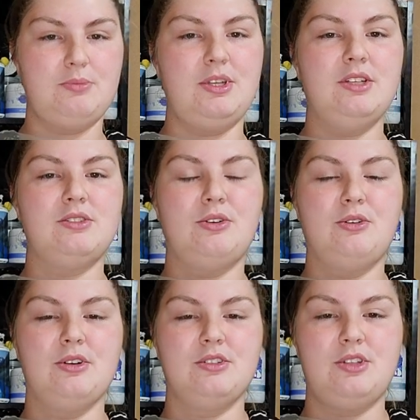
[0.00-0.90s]
a piece,
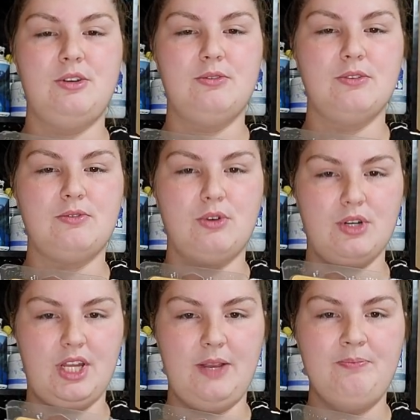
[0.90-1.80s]
or 2
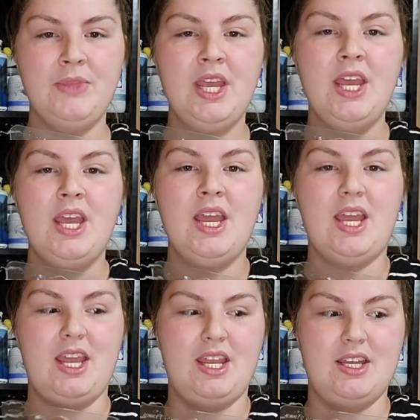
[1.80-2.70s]
for $40,
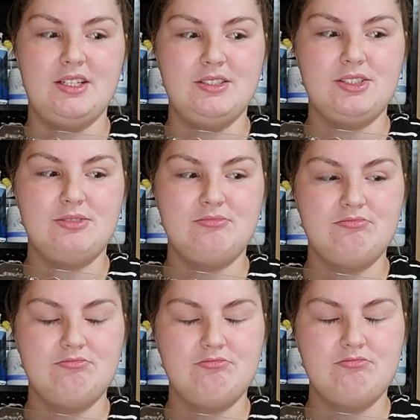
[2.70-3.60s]
and
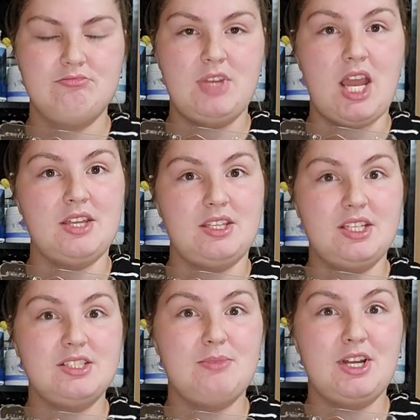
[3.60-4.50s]
I think
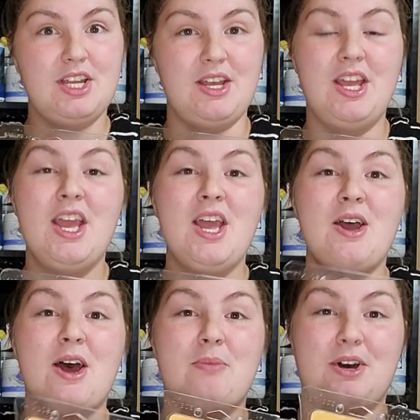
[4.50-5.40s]
that's about it
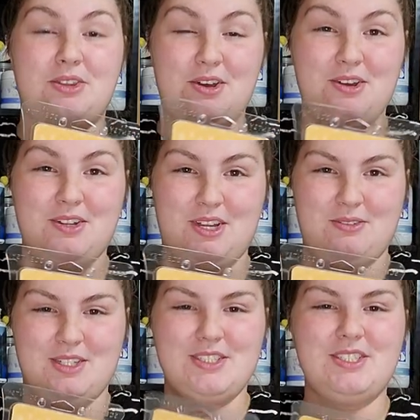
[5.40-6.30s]
about the holiday
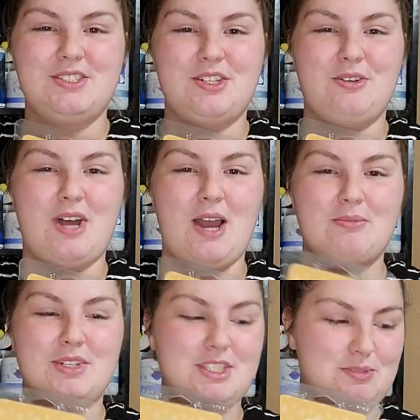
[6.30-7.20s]
ones. So I'm
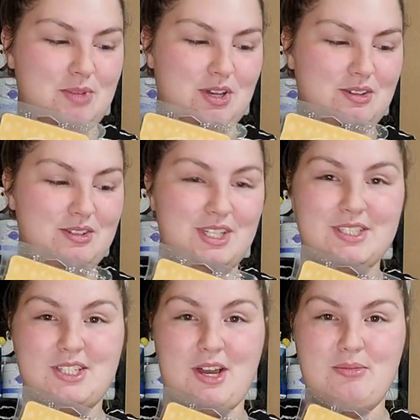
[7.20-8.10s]
gonna smell
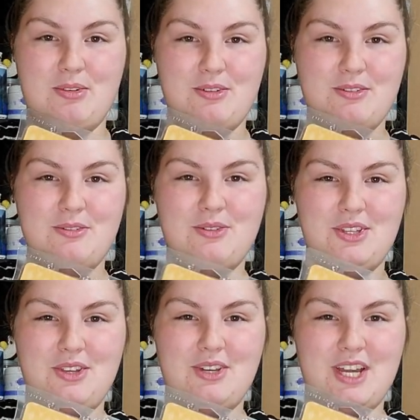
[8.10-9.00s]
these couple
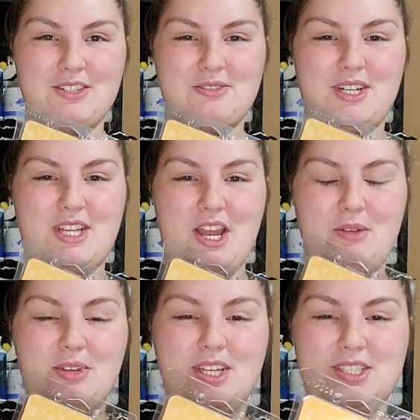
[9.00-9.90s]
with you guys right now
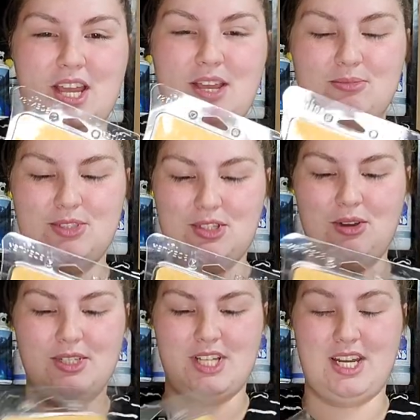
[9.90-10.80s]
because I am so
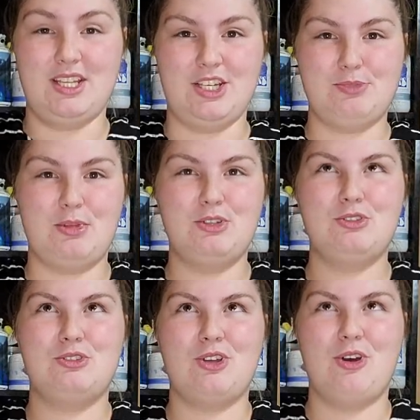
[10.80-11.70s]
excited and they smell
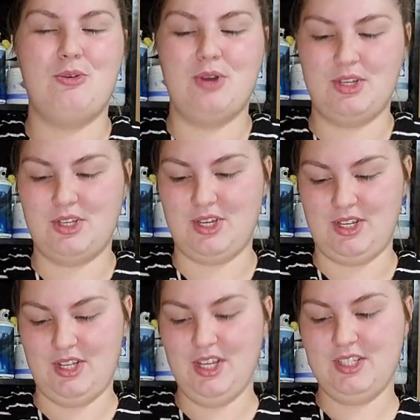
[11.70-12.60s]
so
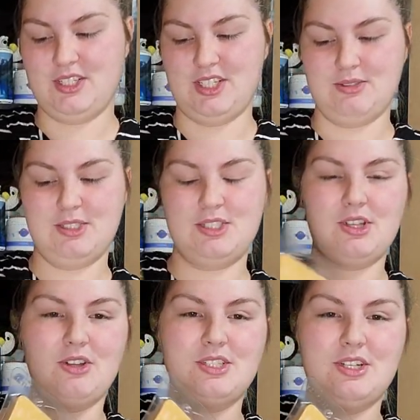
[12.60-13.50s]
good. So this one's
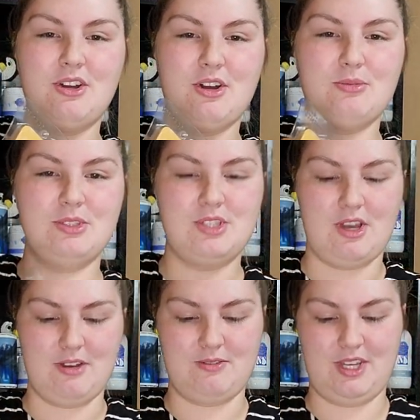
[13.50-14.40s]
Salted Caramel
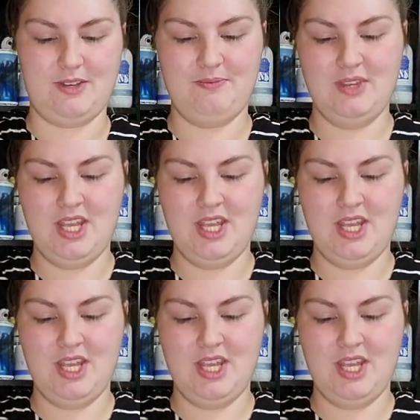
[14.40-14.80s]
Toffee,